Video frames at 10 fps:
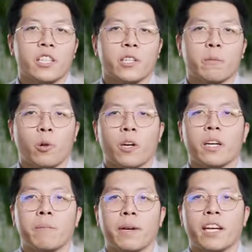Your
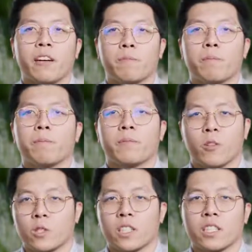employer may have also